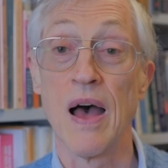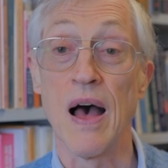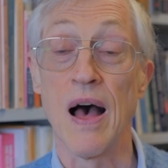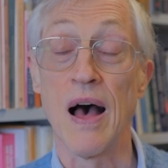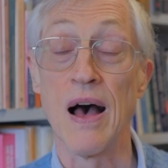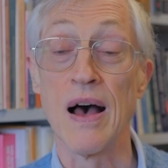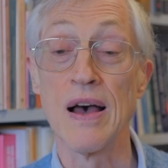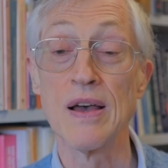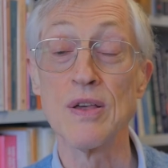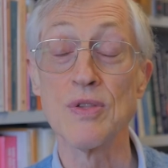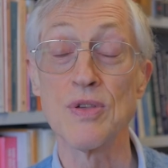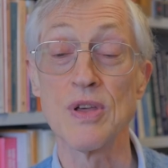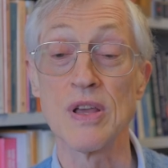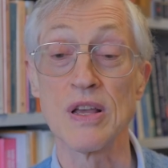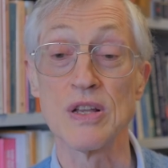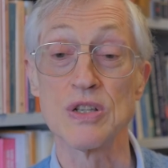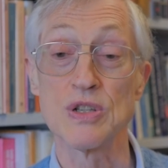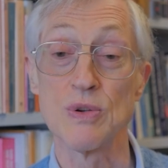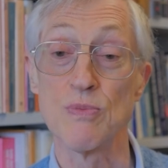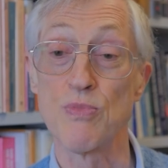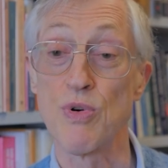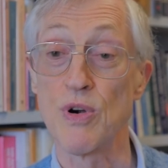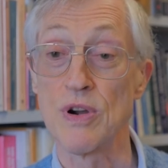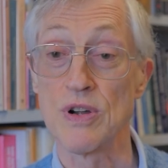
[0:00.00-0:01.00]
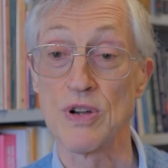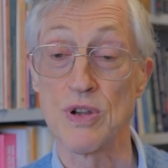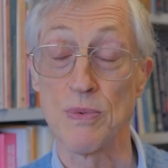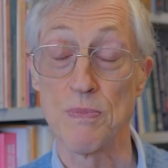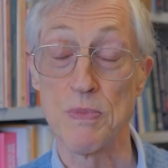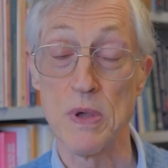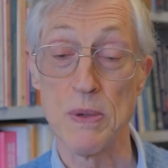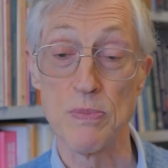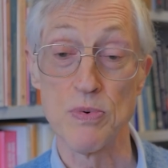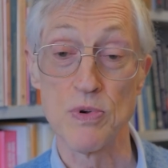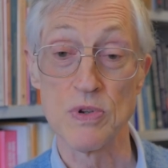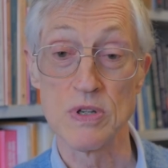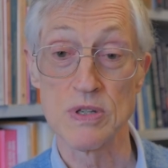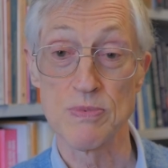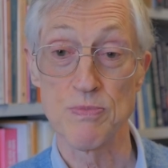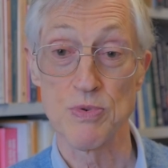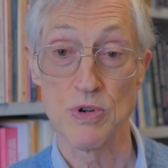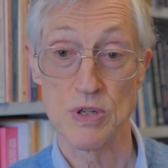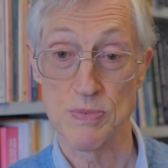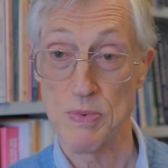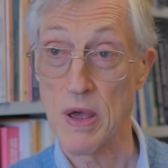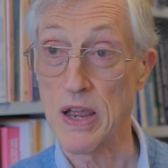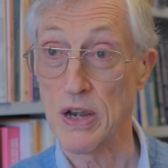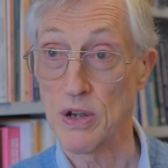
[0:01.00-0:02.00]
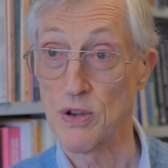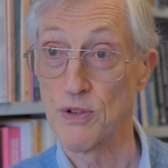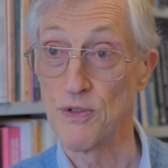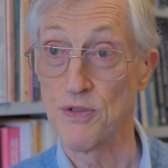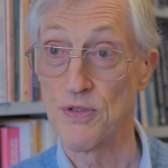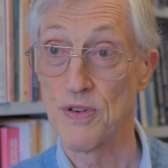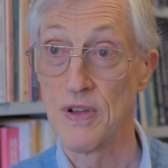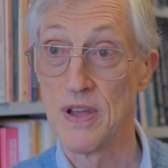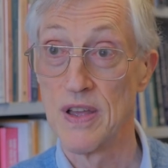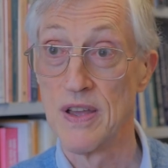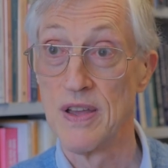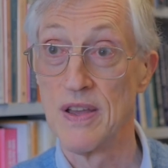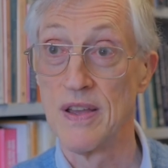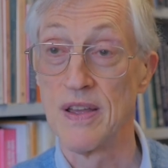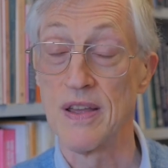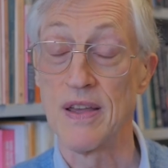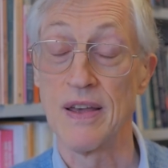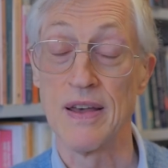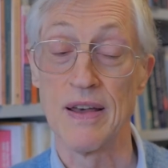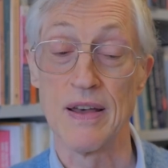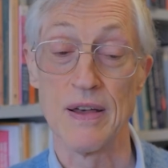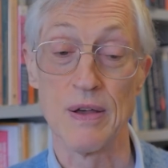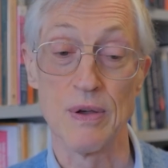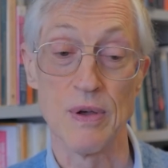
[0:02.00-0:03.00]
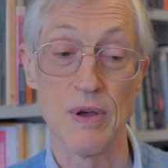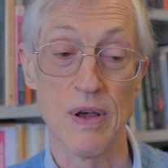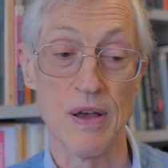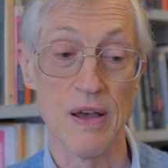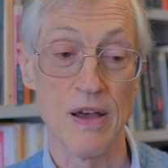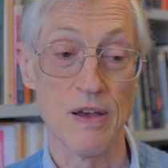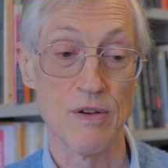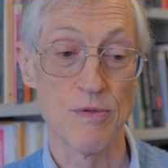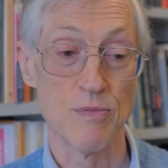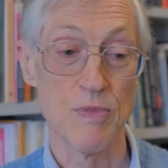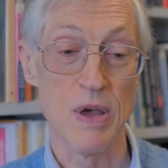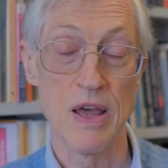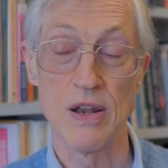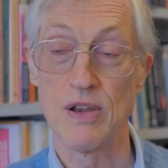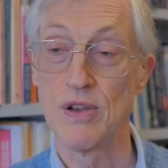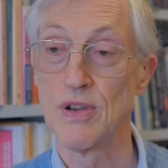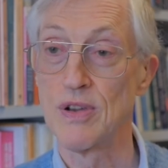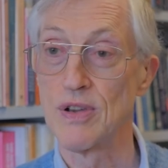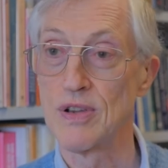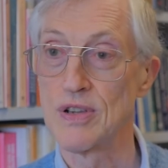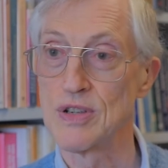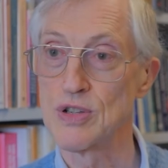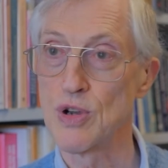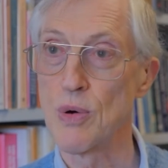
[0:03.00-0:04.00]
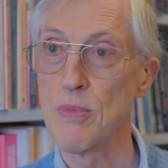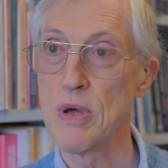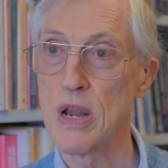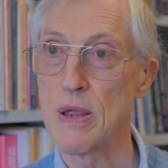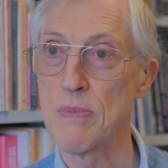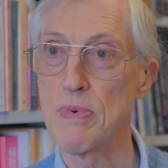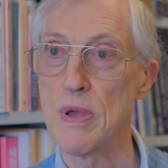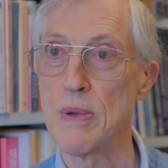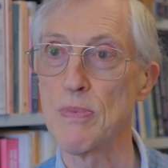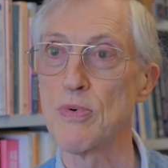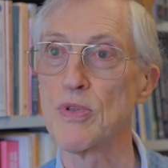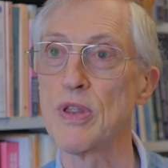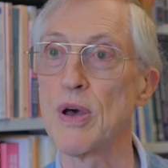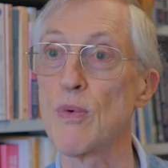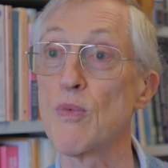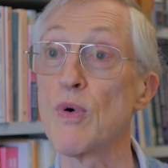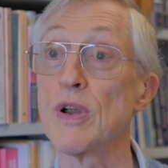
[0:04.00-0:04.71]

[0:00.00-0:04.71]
I think it's important to people's perspective. I've met so many people that